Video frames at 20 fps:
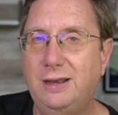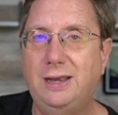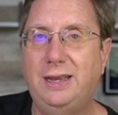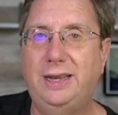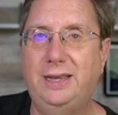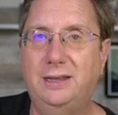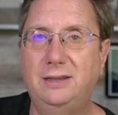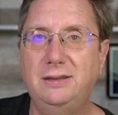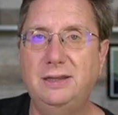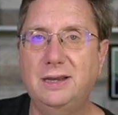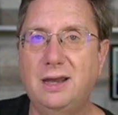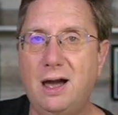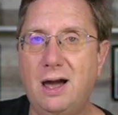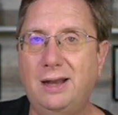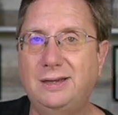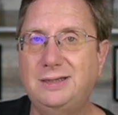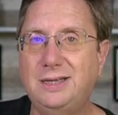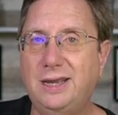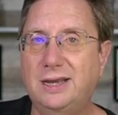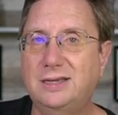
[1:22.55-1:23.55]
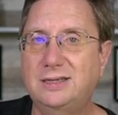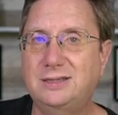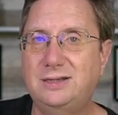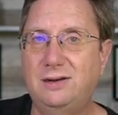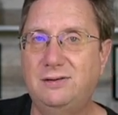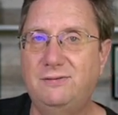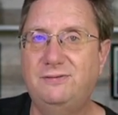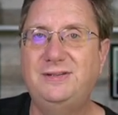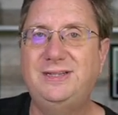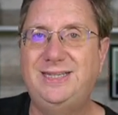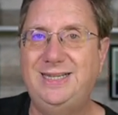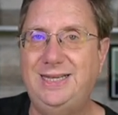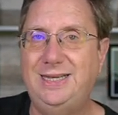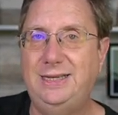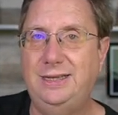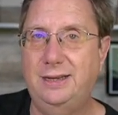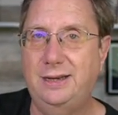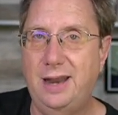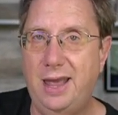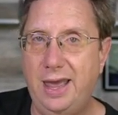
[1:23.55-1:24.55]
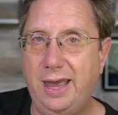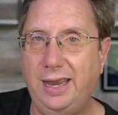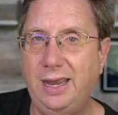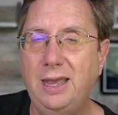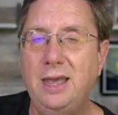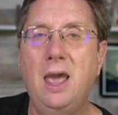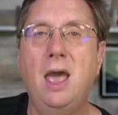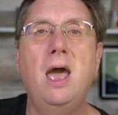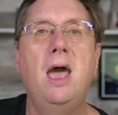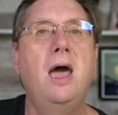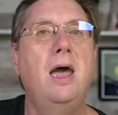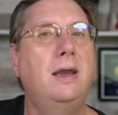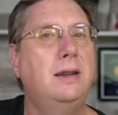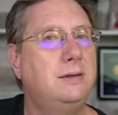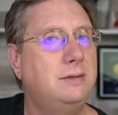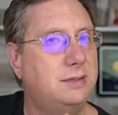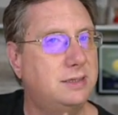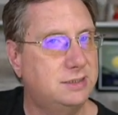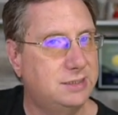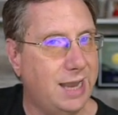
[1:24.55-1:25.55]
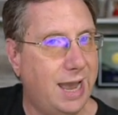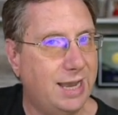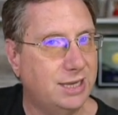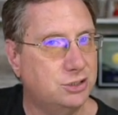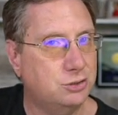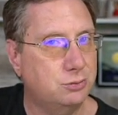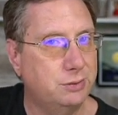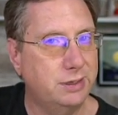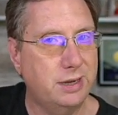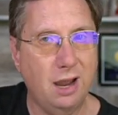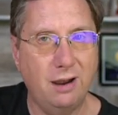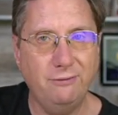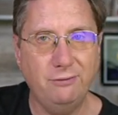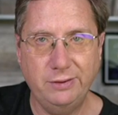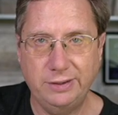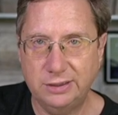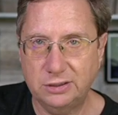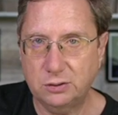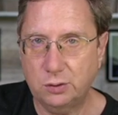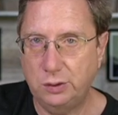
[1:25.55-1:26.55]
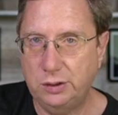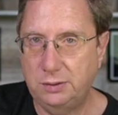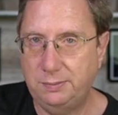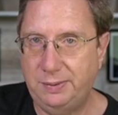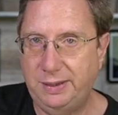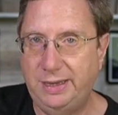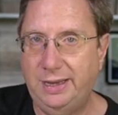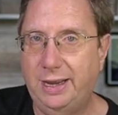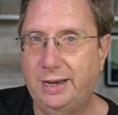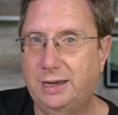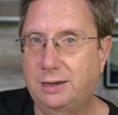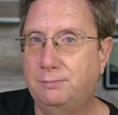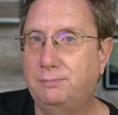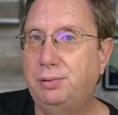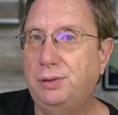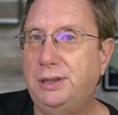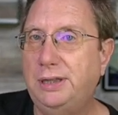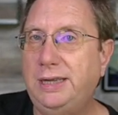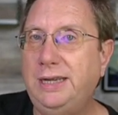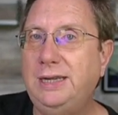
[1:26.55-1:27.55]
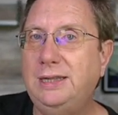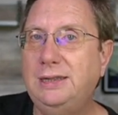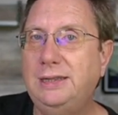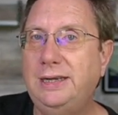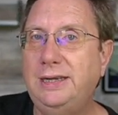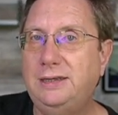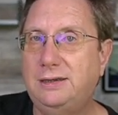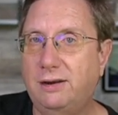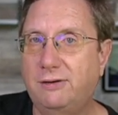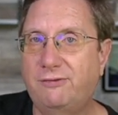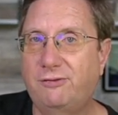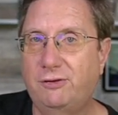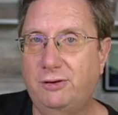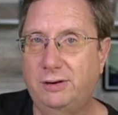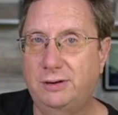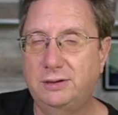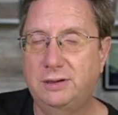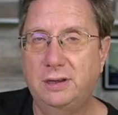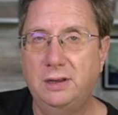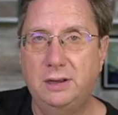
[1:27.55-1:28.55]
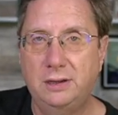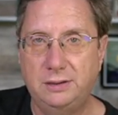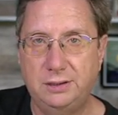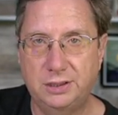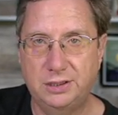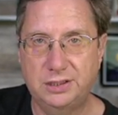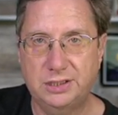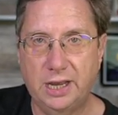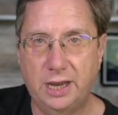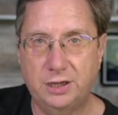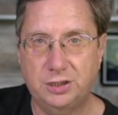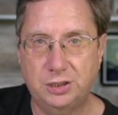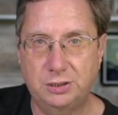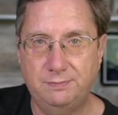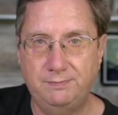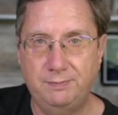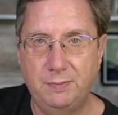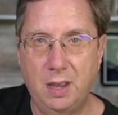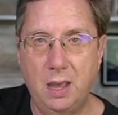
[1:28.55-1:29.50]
In the context of DNA, disaster recovery is going to be a completely different discussion.